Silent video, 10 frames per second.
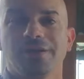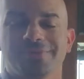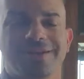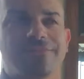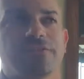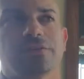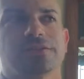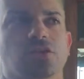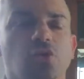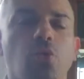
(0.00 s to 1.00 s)
But I feel
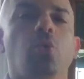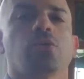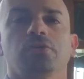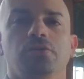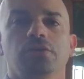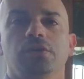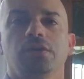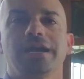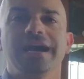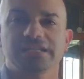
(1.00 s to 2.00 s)
that the chordal
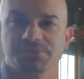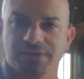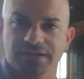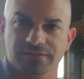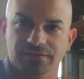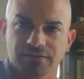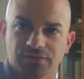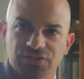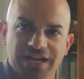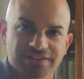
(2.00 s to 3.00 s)
aspect
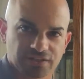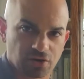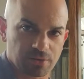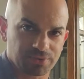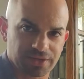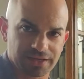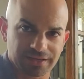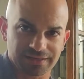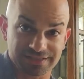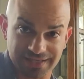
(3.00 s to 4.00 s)
of jazz guitar
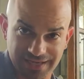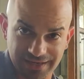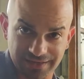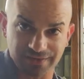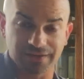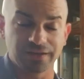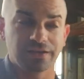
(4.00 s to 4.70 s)
playing gets negated.